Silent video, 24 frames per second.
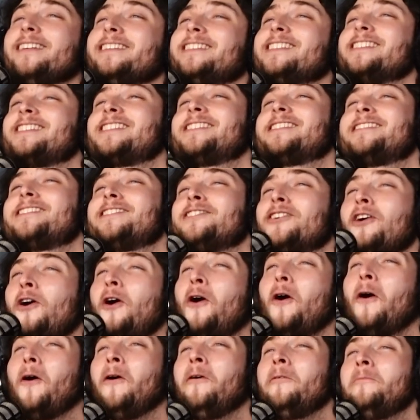did
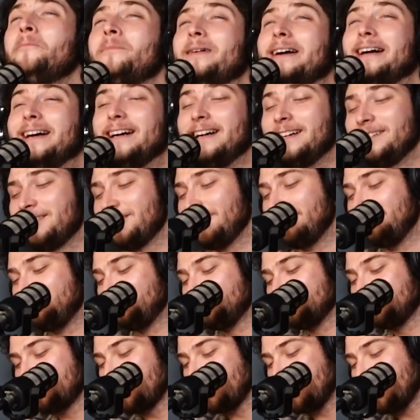so You much. didn't do
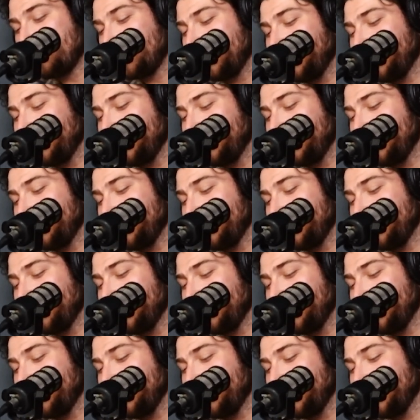enough.